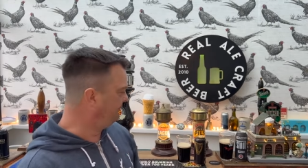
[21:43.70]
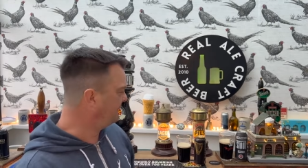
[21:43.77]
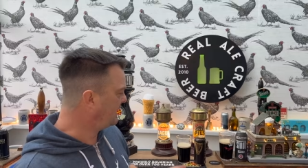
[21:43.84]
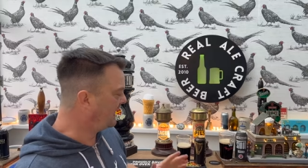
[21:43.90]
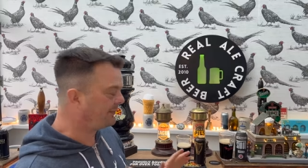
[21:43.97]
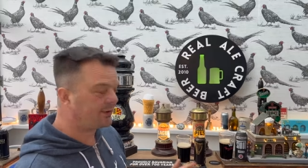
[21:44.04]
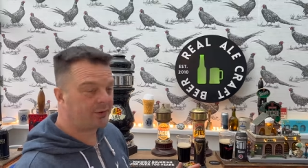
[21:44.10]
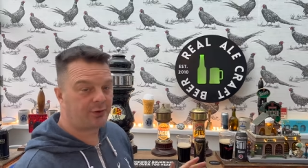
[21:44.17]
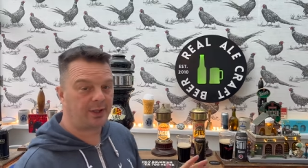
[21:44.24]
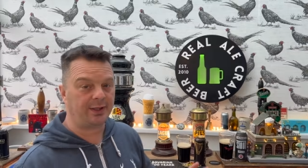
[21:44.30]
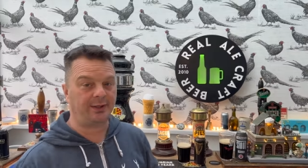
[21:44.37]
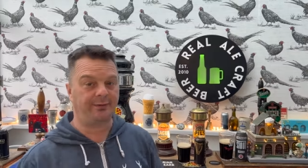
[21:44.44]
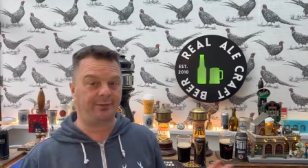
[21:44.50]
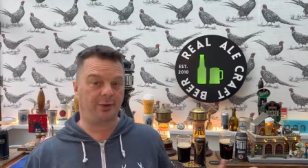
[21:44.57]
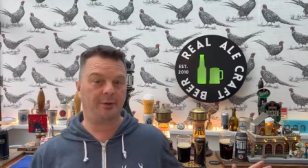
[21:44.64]
after trying
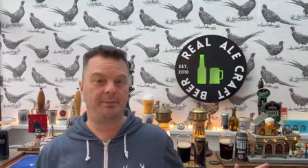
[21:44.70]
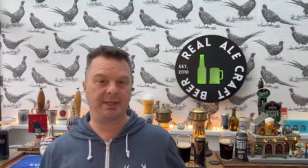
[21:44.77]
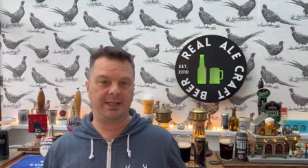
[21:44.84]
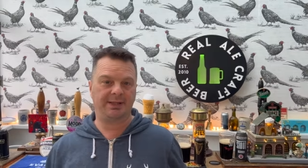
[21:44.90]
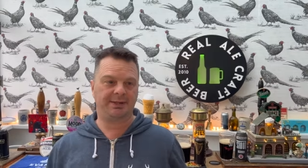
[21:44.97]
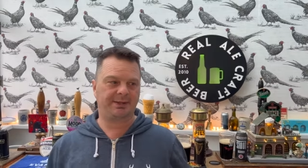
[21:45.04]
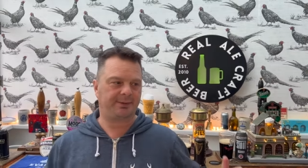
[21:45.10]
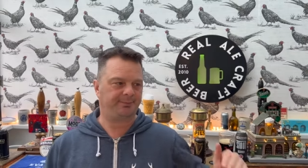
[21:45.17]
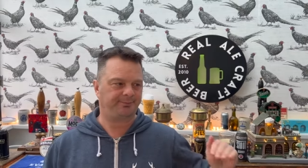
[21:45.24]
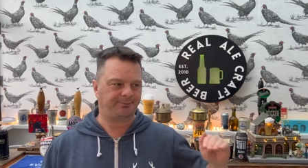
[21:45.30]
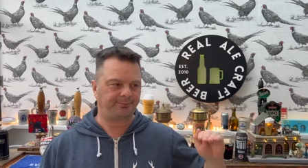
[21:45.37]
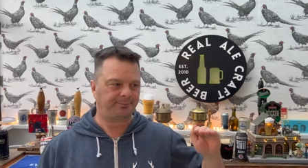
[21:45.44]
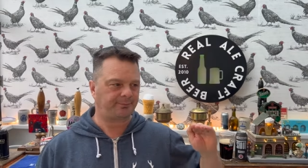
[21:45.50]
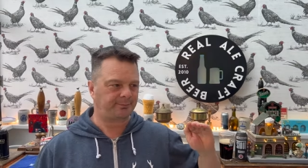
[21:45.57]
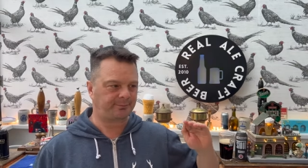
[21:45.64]
the four beers,
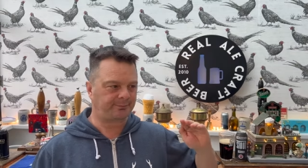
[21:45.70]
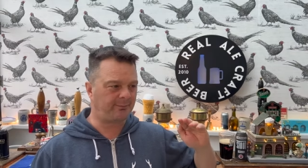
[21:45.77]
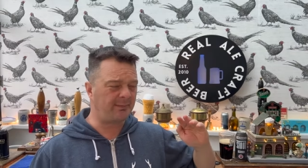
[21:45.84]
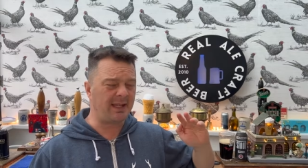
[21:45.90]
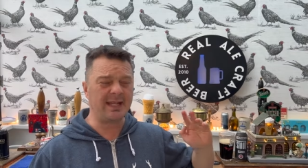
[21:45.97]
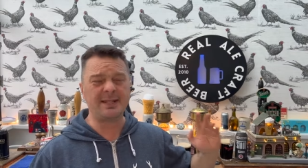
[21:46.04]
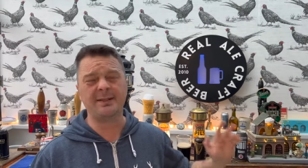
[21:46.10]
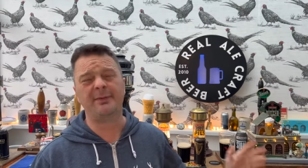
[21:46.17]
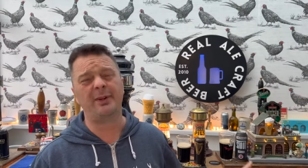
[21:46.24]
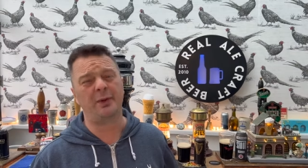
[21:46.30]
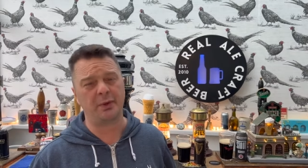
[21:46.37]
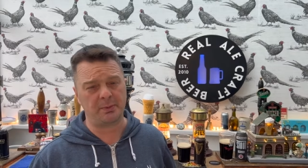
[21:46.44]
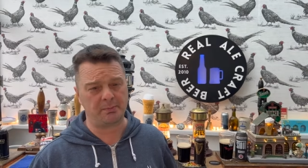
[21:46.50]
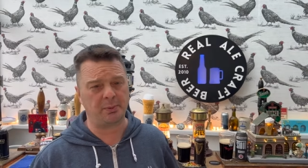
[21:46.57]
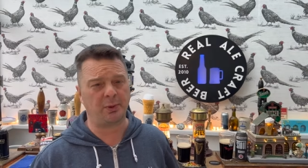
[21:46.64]
is a
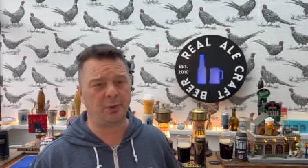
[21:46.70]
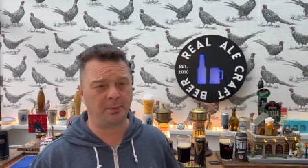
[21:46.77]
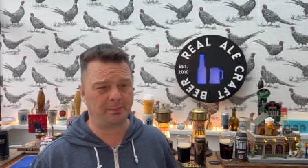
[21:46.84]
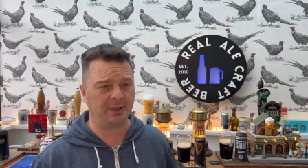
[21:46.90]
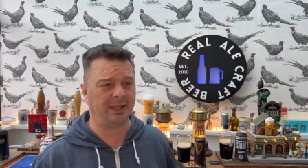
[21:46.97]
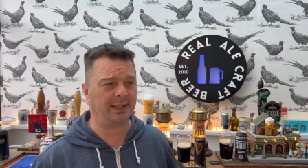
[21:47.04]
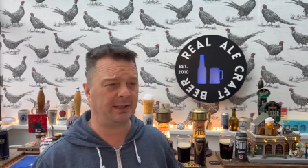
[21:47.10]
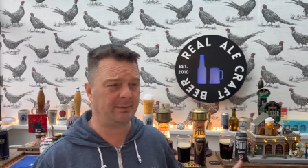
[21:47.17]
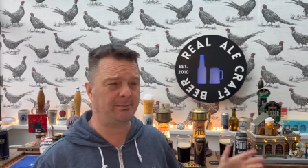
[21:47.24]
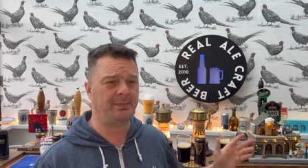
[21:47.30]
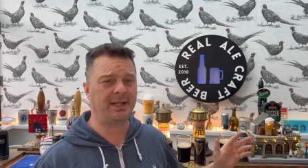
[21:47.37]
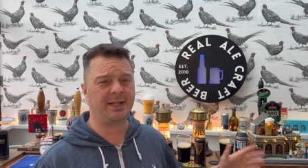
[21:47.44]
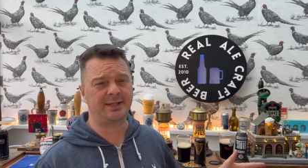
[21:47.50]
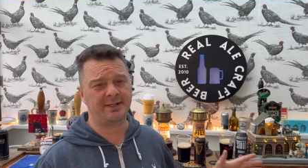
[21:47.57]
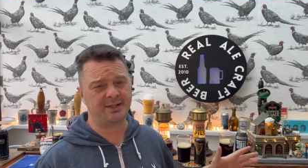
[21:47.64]
very poor beer
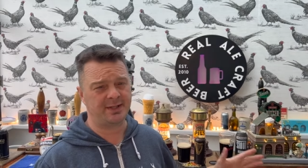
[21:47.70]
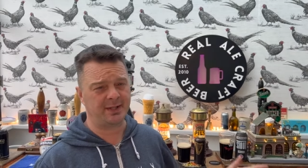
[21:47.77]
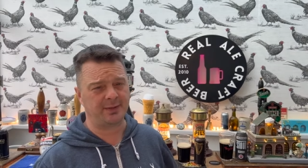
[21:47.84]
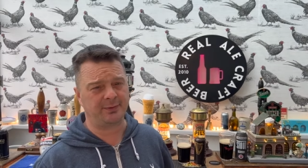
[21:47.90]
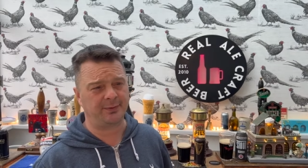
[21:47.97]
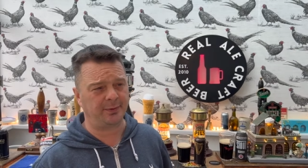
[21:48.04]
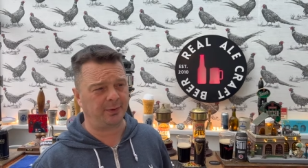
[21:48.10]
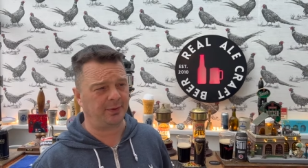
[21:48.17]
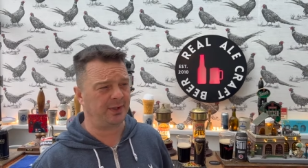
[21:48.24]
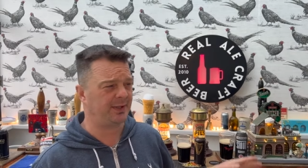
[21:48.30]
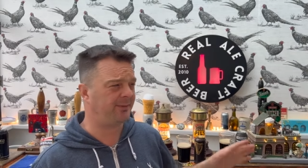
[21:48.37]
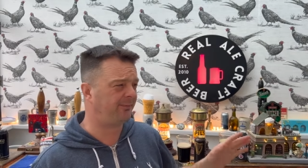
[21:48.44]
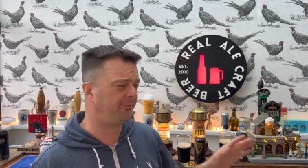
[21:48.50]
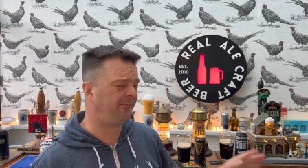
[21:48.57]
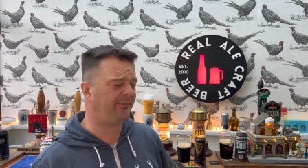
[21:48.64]
compared to the other four.
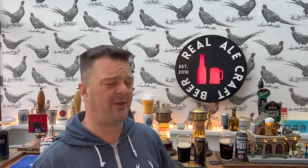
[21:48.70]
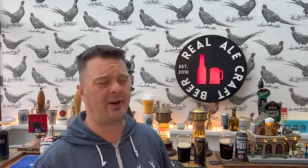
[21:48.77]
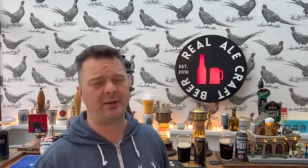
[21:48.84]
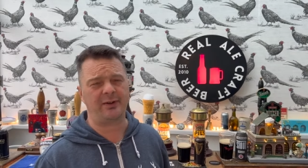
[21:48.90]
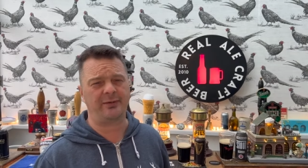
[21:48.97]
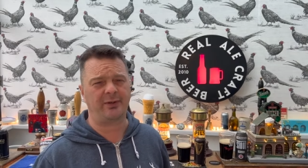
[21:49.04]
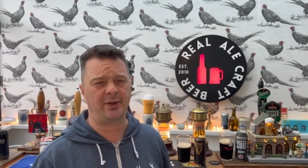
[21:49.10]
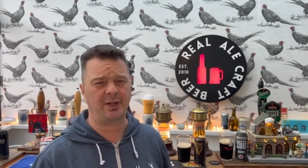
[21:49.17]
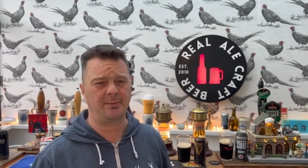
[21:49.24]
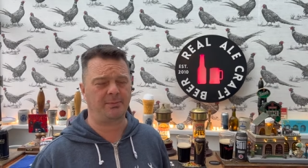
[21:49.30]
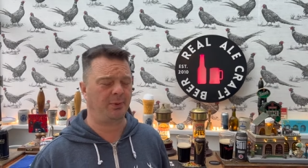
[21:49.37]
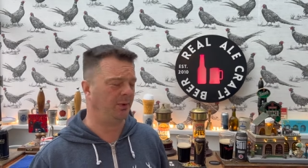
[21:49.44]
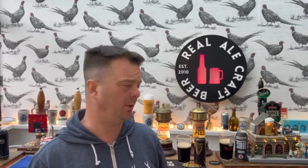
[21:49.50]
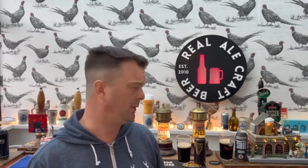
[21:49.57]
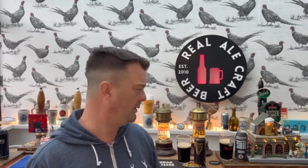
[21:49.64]
It's very, very
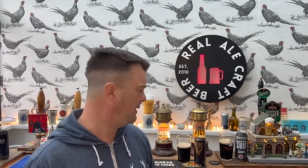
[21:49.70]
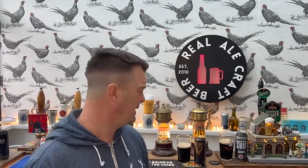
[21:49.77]
poor.